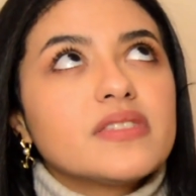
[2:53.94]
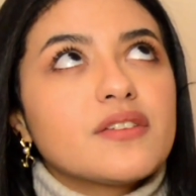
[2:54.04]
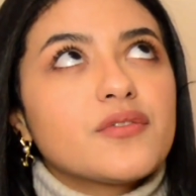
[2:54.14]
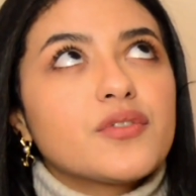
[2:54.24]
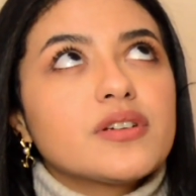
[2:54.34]

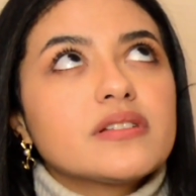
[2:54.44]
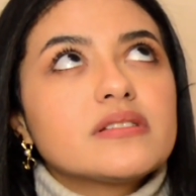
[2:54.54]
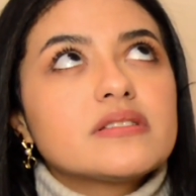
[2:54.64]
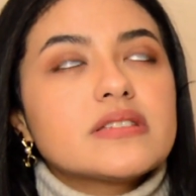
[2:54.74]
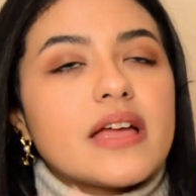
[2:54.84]

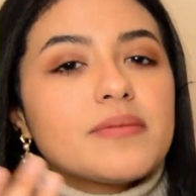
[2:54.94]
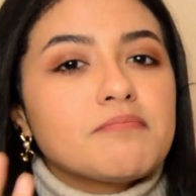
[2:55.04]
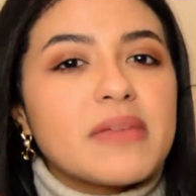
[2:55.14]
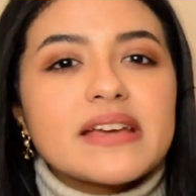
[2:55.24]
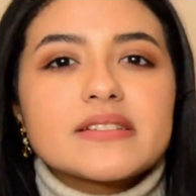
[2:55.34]
different
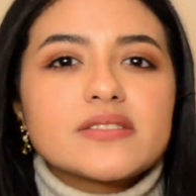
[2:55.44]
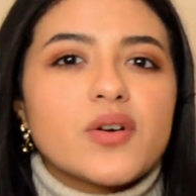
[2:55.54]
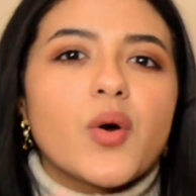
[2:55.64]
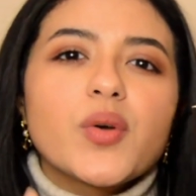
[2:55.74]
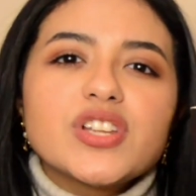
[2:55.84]
and mixed
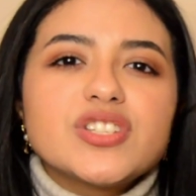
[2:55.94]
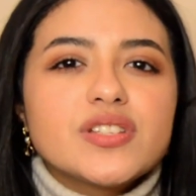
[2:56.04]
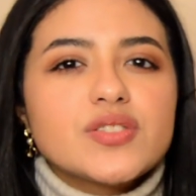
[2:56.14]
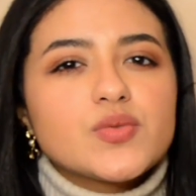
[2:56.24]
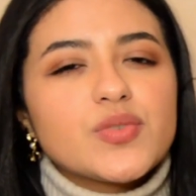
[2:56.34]

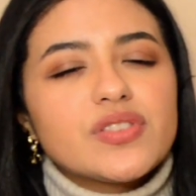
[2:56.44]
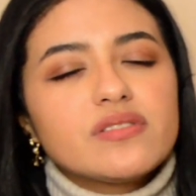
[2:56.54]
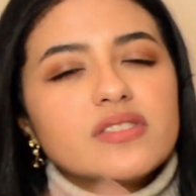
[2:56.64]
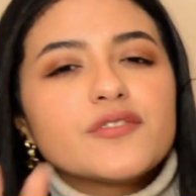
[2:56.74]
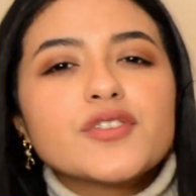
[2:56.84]
origins, with a
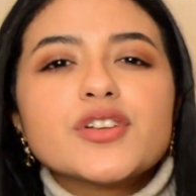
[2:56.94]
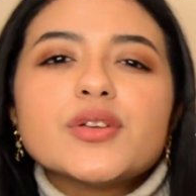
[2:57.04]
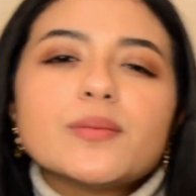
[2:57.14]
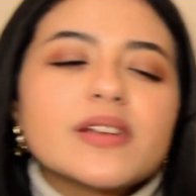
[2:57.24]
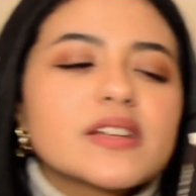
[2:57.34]
different
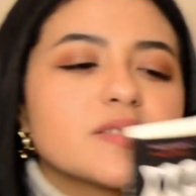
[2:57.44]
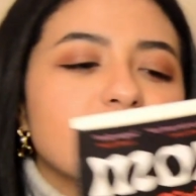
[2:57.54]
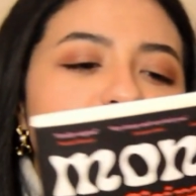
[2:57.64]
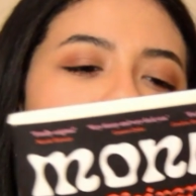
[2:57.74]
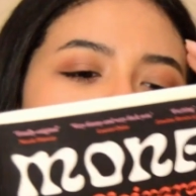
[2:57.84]
human
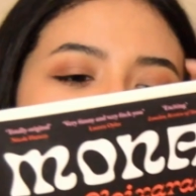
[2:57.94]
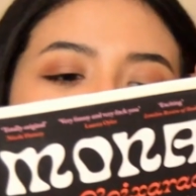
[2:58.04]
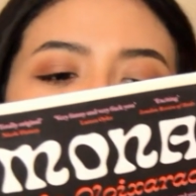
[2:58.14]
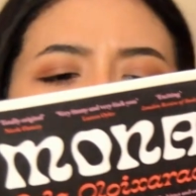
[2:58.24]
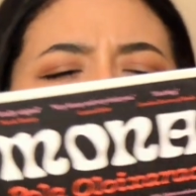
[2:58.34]

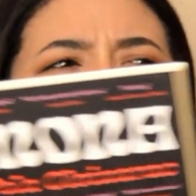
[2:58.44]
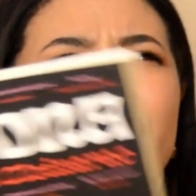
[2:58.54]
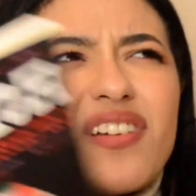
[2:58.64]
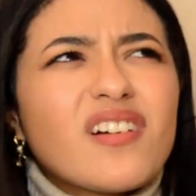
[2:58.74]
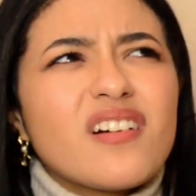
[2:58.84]
experience,
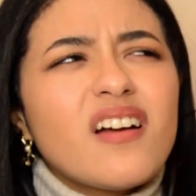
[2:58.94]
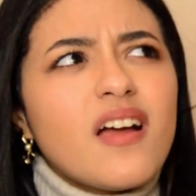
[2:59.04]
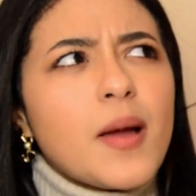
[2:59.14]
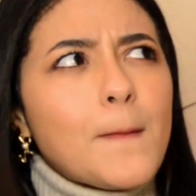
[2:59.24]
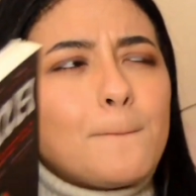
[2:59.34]
with a
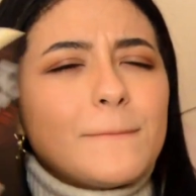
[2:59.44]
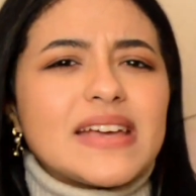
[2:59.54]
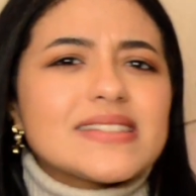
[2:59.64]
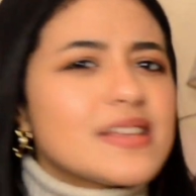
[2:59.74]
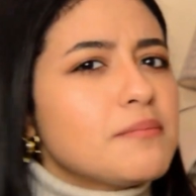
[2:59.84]

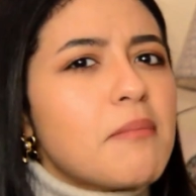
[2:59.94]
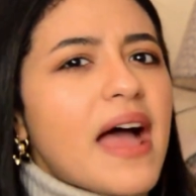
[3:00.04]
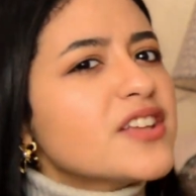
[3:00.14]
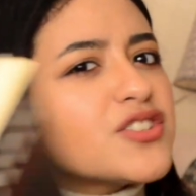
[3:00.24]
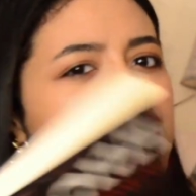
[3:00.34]
mix and
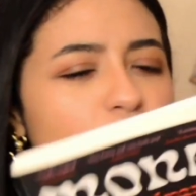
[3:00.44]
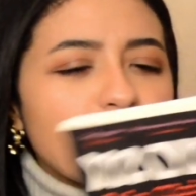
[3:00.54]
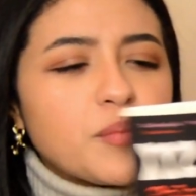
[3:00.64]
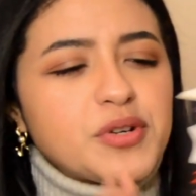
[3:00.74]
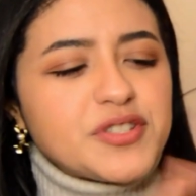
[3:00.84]
match
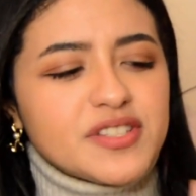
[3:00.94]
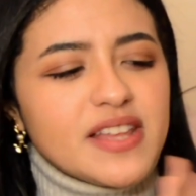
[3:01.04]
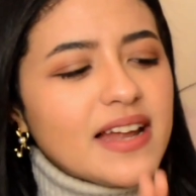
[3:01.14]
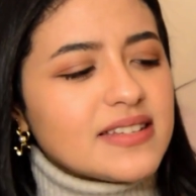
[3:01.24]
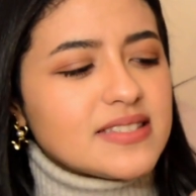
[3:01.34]
of
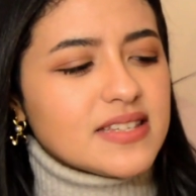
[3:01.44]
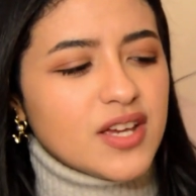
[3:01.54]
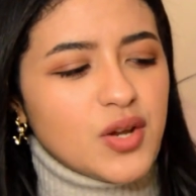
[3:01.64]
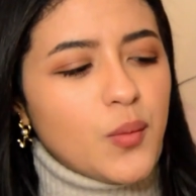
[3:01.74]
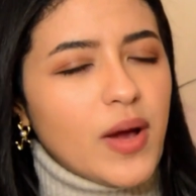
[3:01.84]
personality
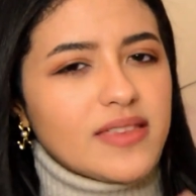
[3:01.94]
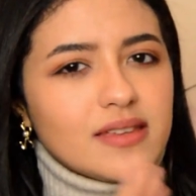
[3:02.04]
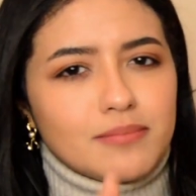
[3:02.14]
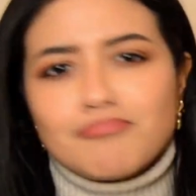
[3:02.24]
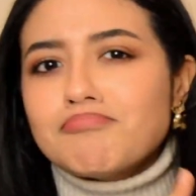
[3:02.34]
in a way that